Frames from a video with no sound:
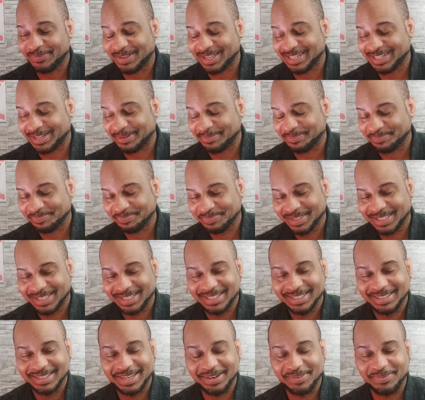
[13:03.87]
funny.
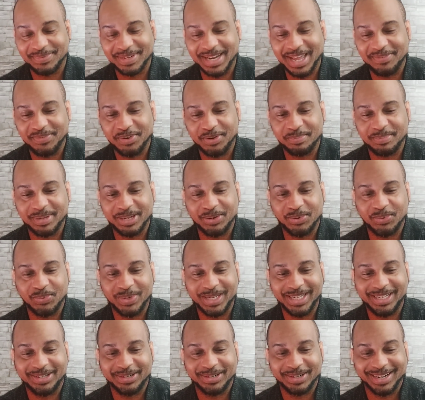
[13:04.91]
They have never been
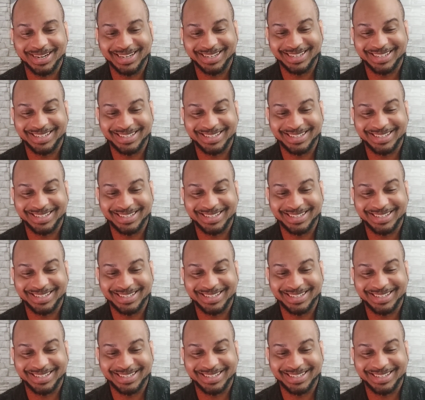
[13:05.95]
weaker.